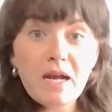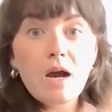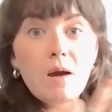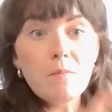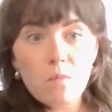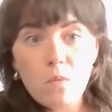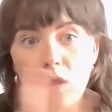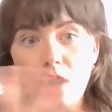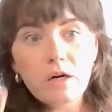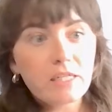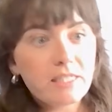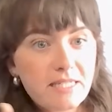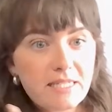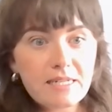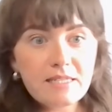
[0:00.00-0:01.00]
become what are
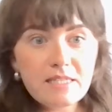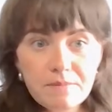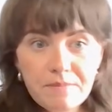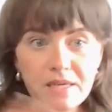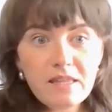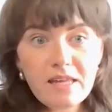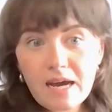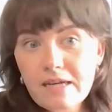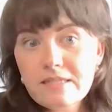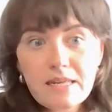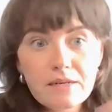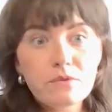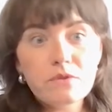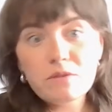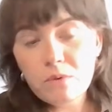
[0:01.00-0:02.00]
considered to be the
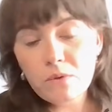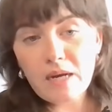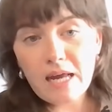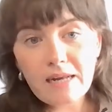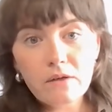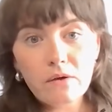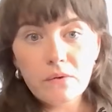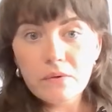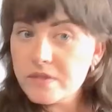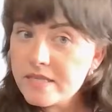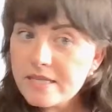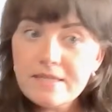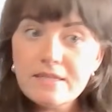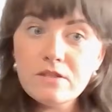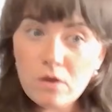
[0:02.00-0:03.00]
accidental small
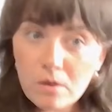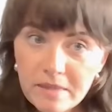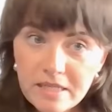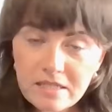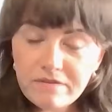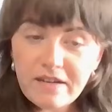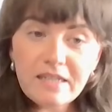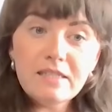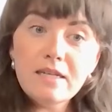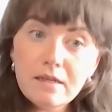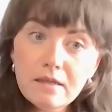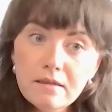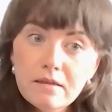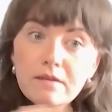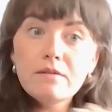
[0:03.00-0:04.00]
landlords. This is not me
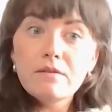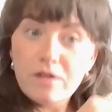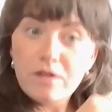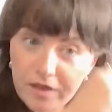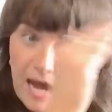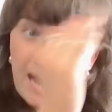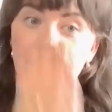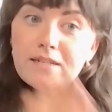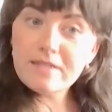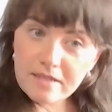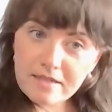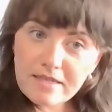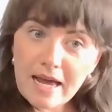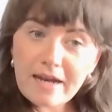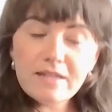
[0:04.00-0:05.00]
defending that
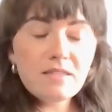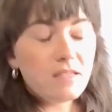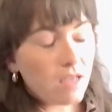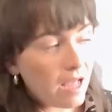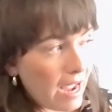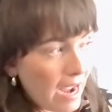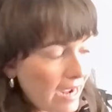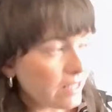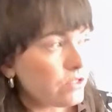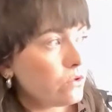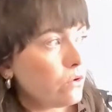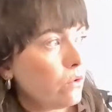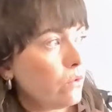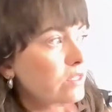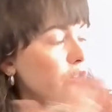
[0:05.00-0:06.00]
as a sector
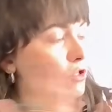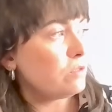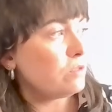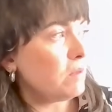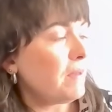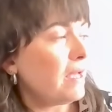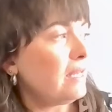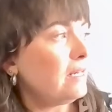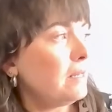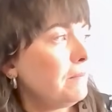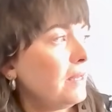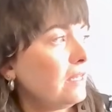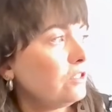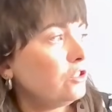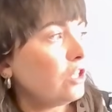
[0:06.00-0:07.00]
at all. It's just me painting
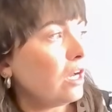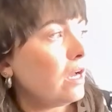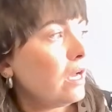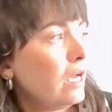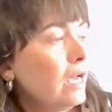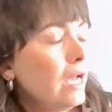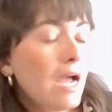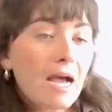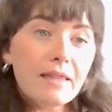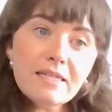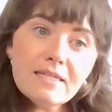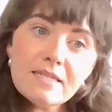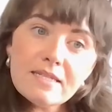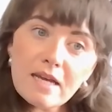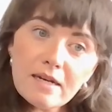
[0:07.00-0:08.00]
the picture.
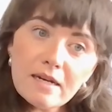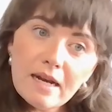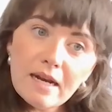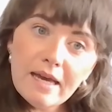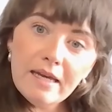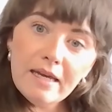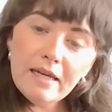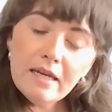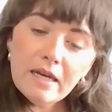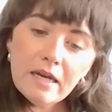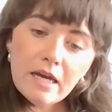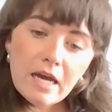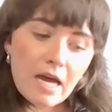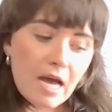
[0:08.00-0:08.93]
And then suddenly,